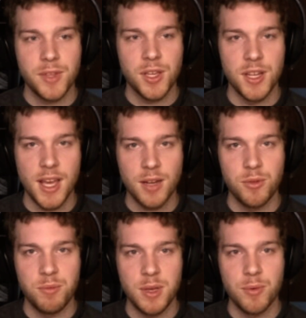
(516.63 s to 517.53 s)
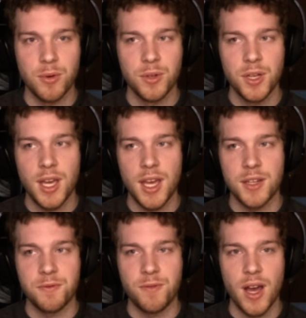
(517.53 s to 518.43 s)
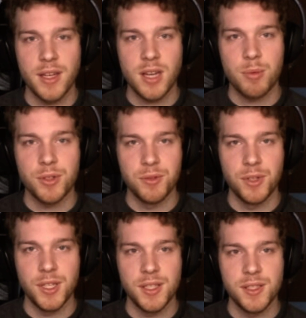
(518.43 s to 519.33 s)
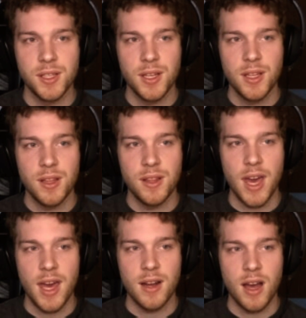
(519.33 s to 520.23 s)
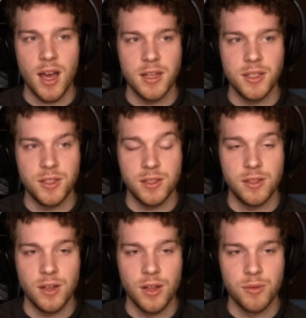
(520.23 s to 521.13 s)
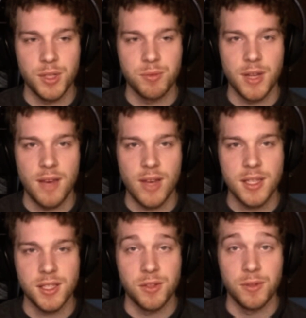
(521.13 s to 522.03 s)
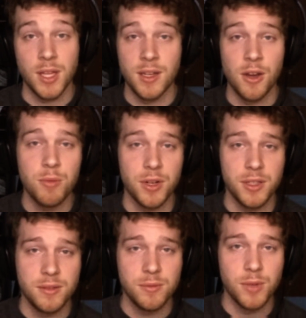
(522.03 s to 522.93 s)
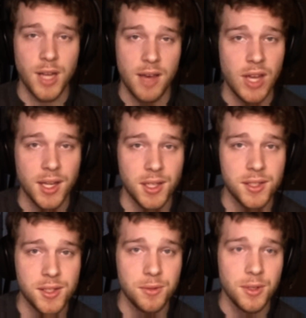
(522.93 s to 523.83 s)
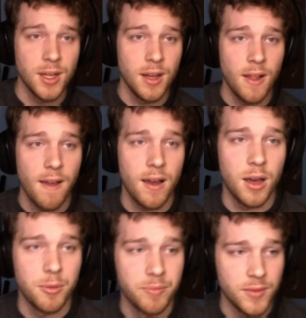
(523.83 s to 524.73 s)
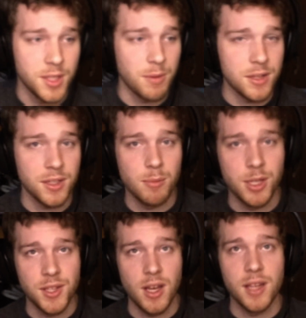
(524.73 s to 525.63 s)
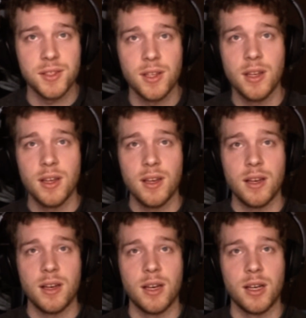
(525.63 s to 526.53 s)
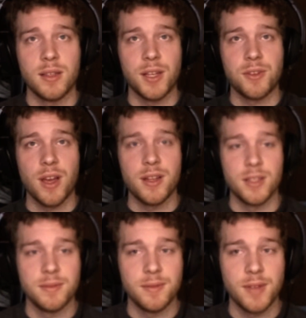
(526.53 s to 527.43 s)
connect with people and to find opportunities that I just otherwise wouldn't have access to, that no one would have access to, especially at my size. I try to